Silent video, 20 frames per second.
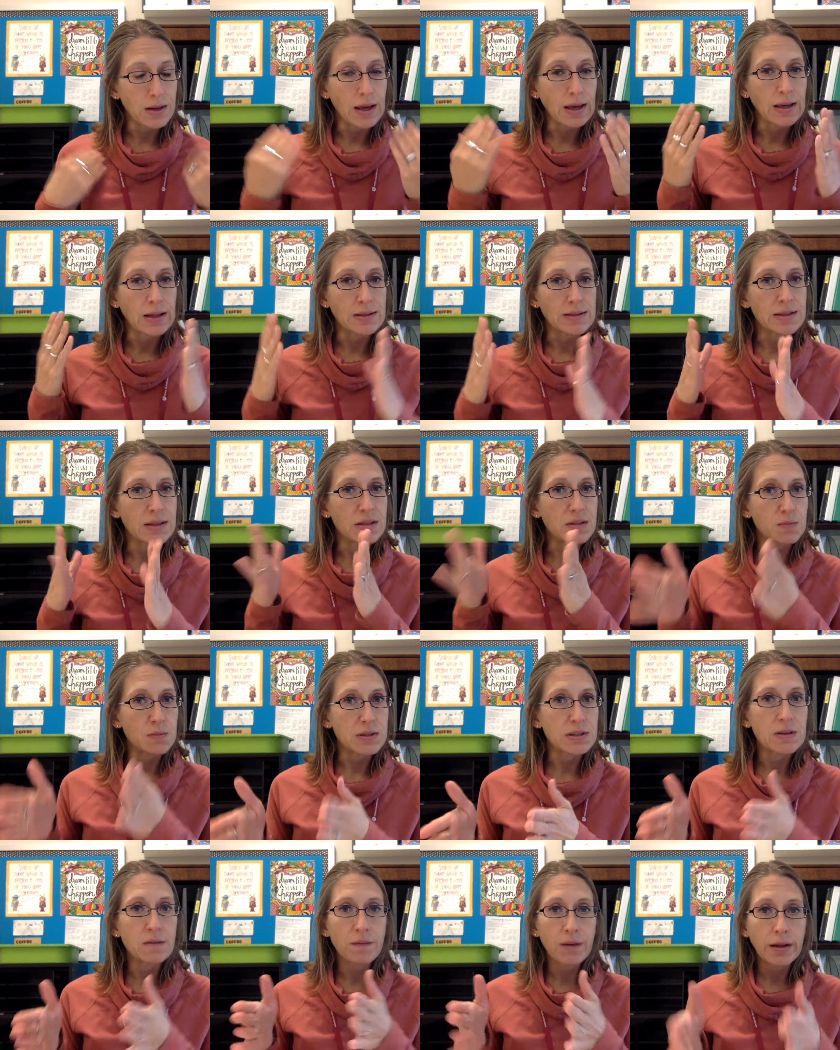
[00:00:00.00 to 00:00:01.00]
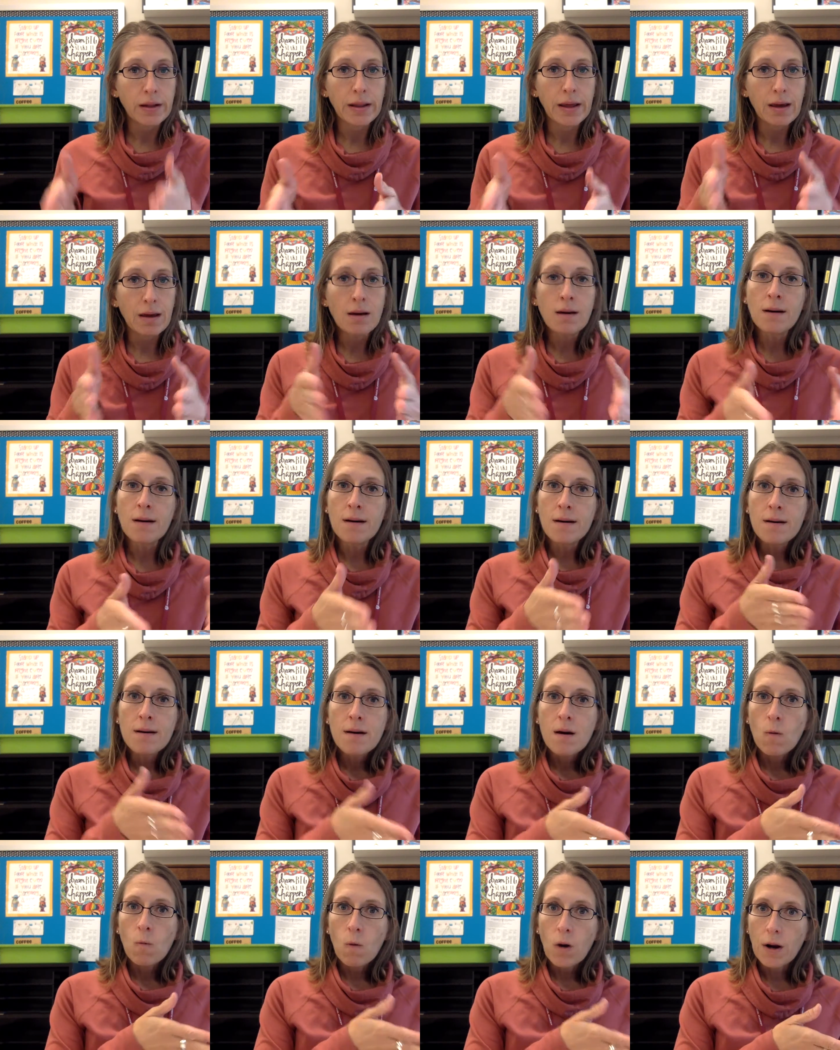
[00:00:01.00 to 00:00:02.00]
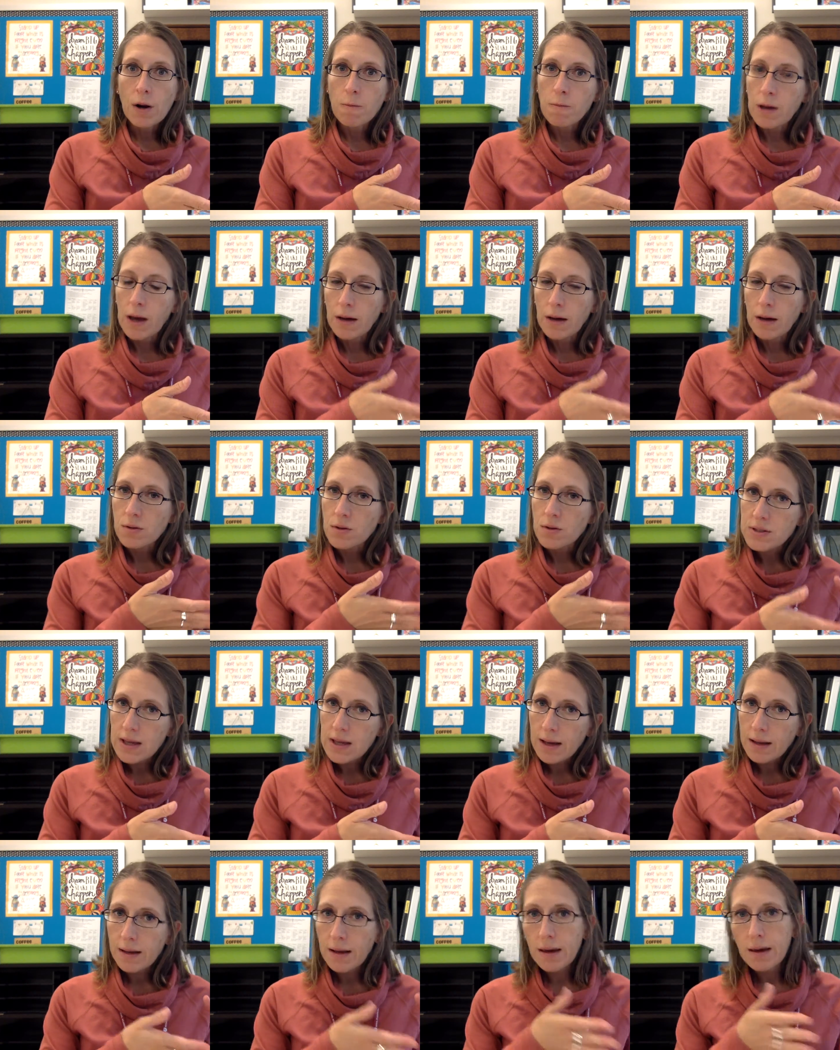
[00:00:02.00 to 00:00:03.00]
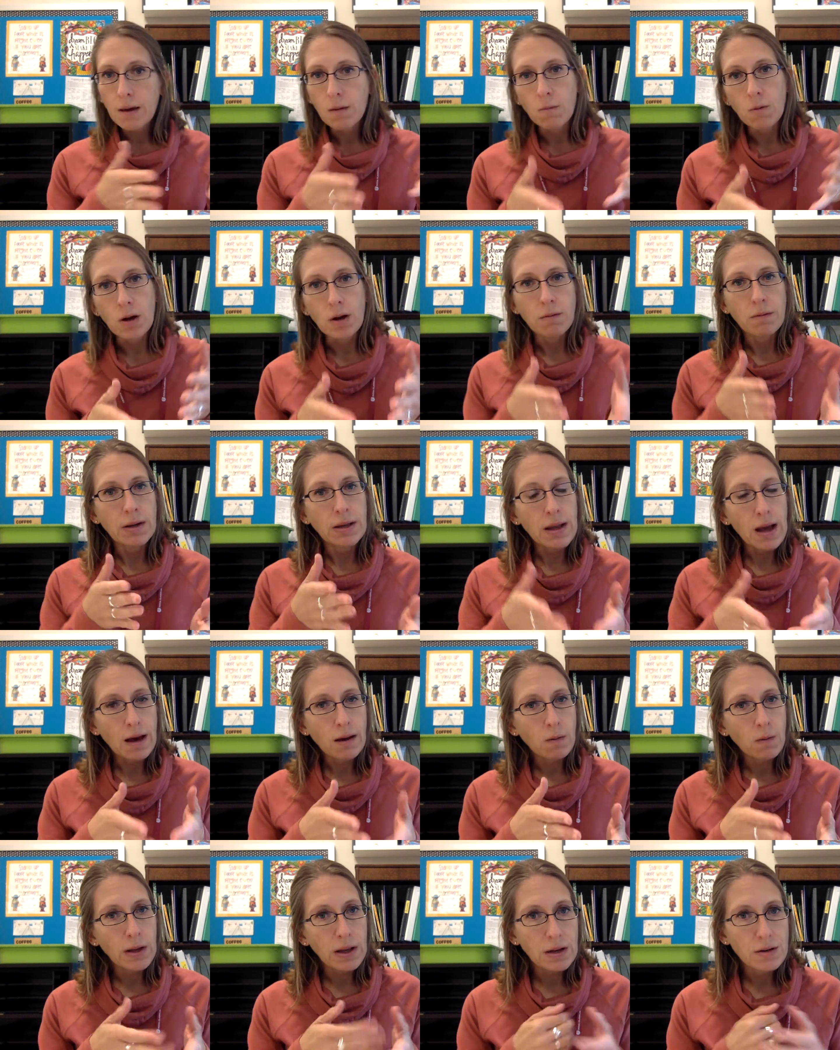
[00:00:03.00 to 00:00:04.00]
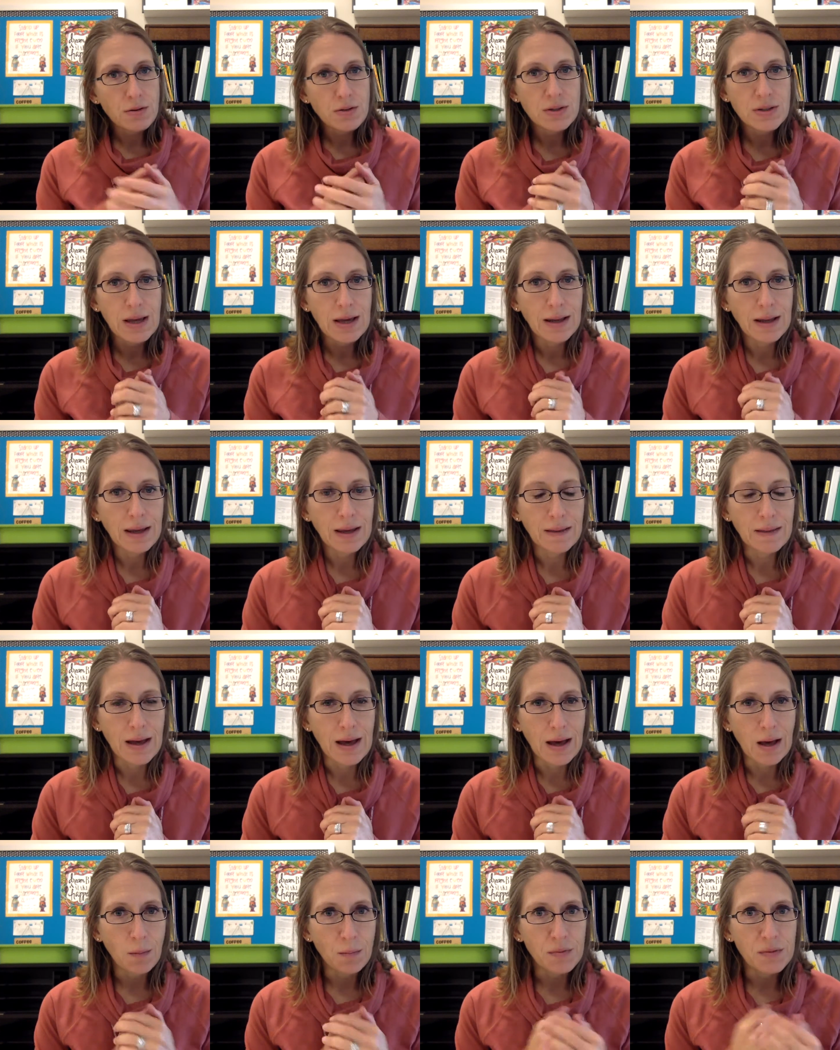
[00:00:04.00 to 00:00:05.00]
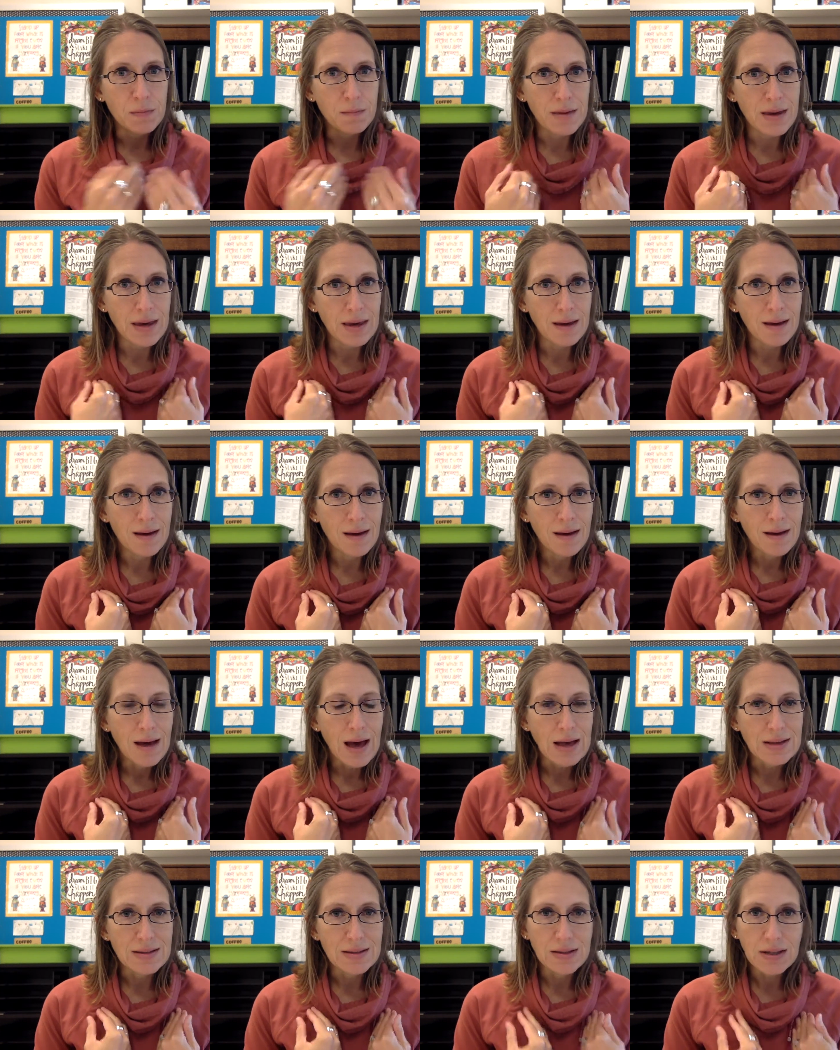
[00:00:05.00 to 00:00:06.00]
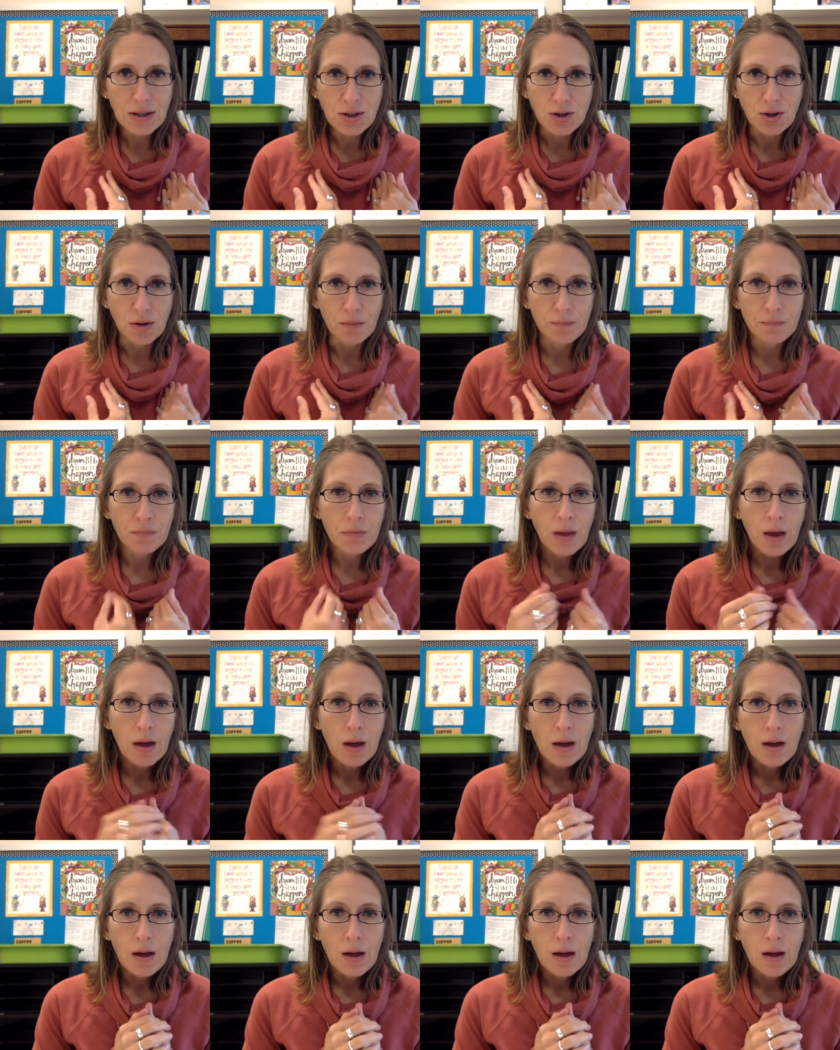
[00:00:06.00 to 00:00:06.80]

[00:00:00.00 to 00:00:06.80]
Then I can see specifically what are we understanding and what are we not quite understanding, and that helps me as a teacher.